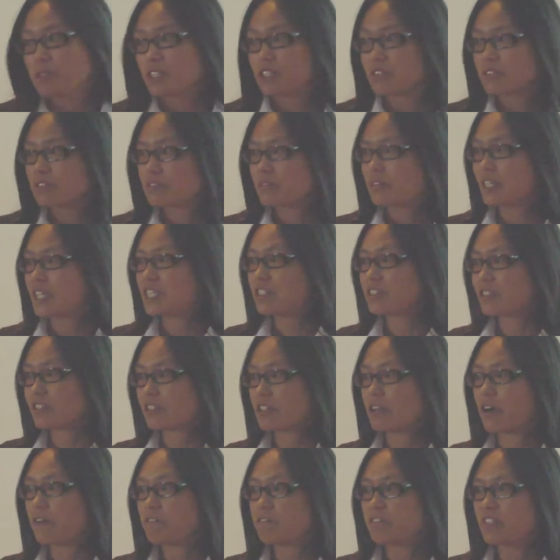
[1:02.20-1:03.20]
which leads to
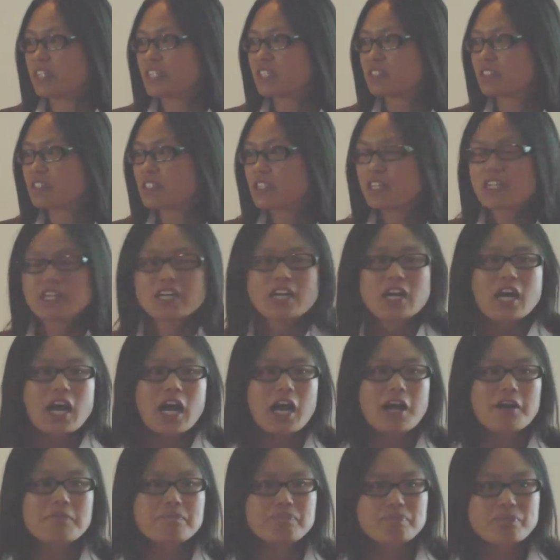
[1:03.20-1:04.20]
conflict.
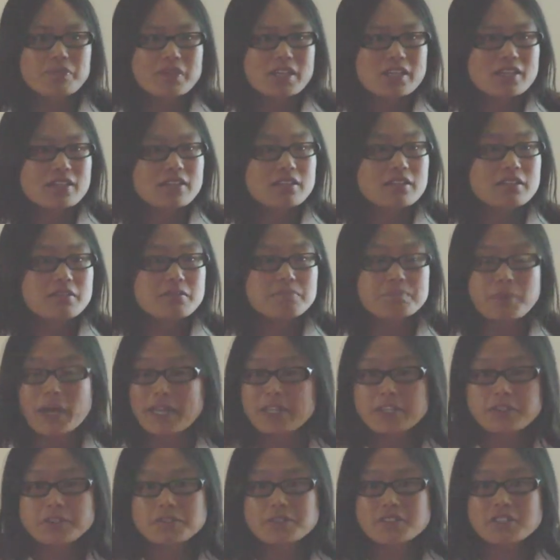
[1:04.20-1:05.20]
Um, by
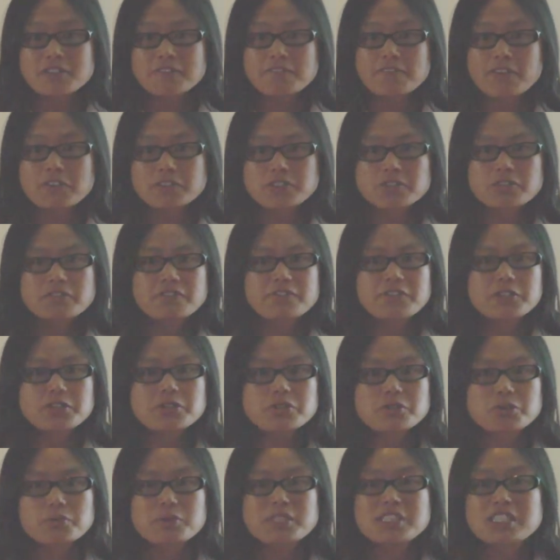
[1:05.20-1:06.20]
using fossil
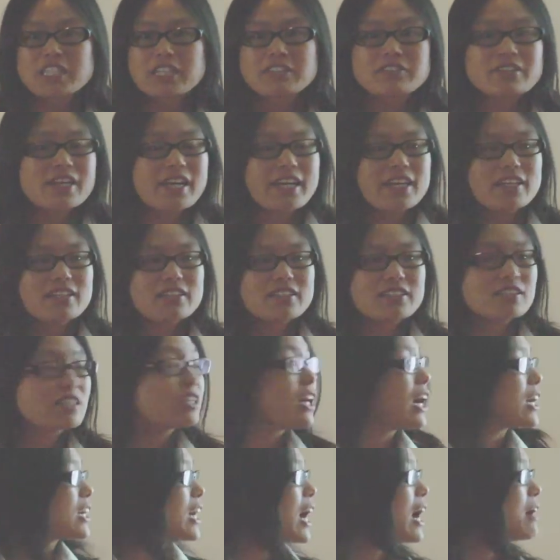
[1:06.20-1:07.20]
fuels, we generate
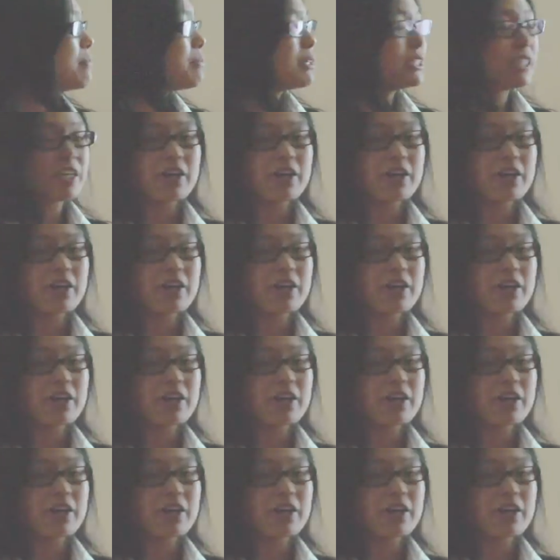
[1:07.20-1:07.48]
carbon